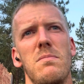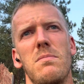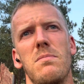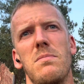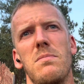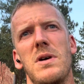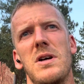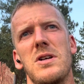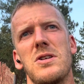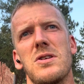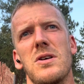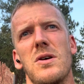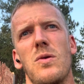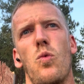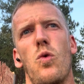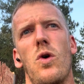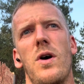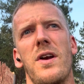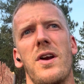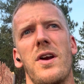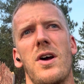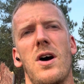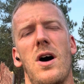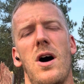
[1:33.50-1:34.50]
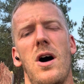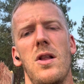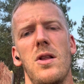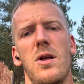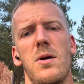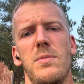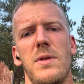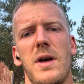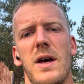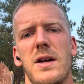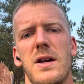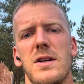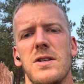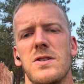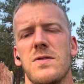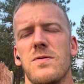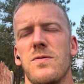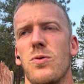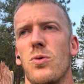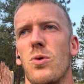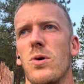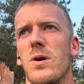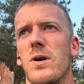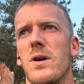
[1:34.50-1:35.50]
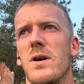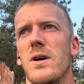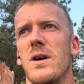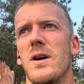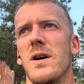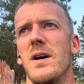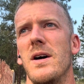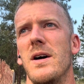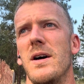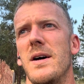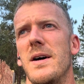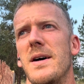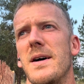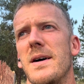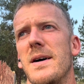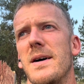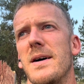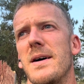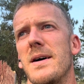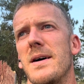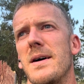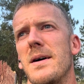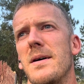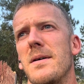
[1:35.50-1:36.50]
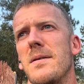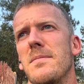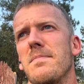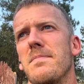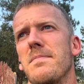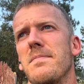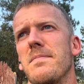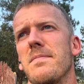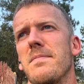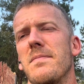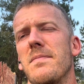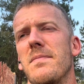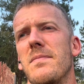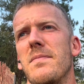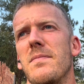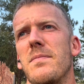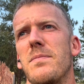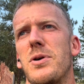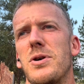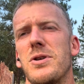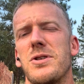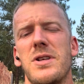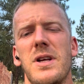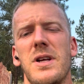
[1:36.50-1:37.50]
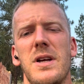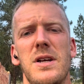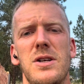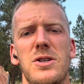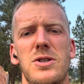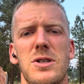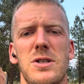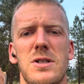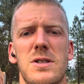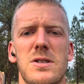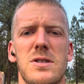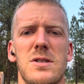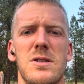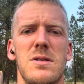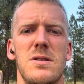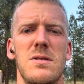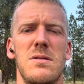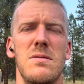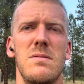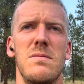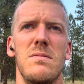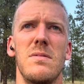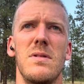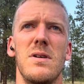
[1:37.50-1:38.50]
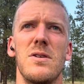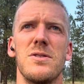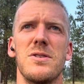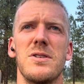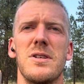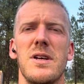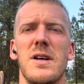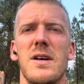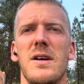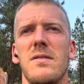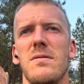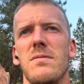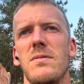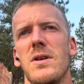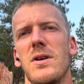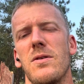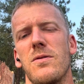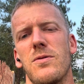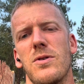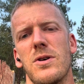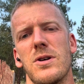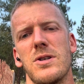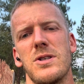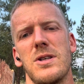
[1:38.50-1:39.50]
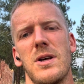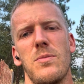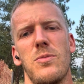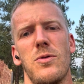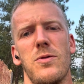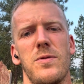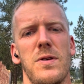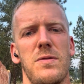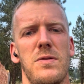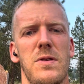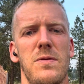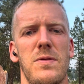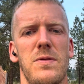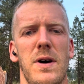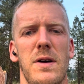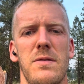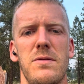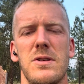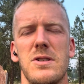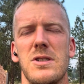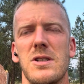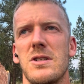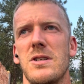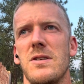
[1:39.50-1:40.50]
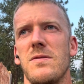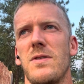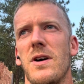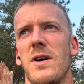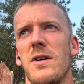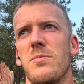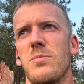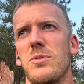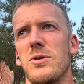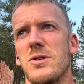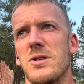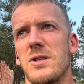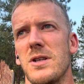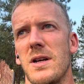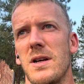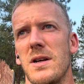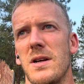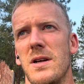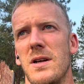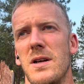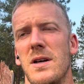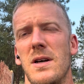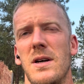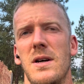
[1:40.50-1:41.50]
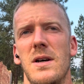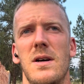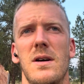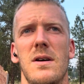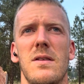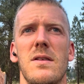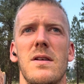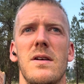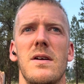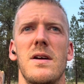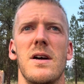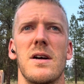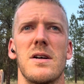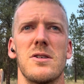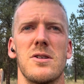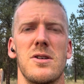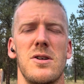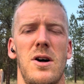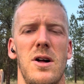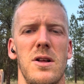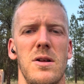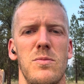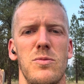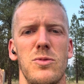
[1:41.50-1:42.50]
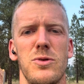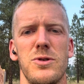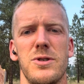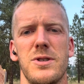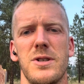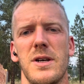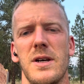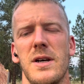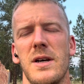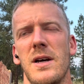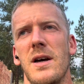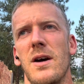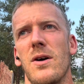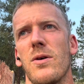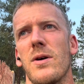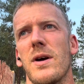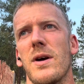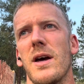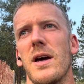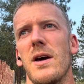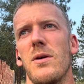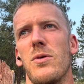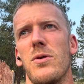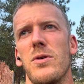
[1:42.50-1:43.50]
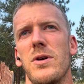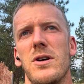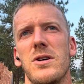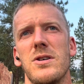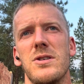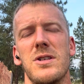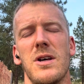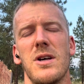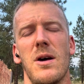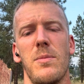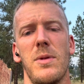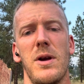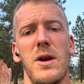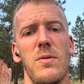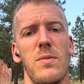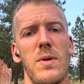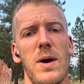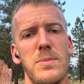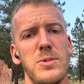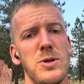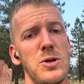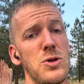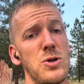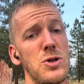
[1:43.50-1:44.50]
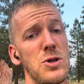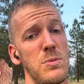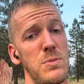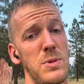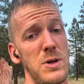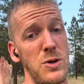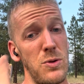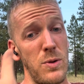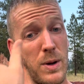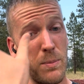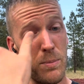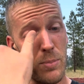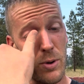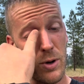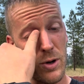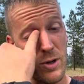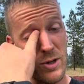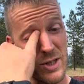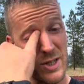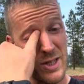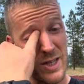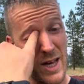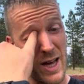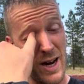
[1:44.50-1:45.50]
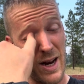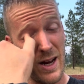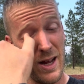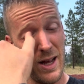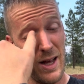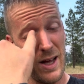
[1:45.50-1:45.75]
basically one column that is for uh, percentages. And it'll say, you know, for example, 55 to 65%. The next column will say, okay, well, here's how many reps you should be doing per set.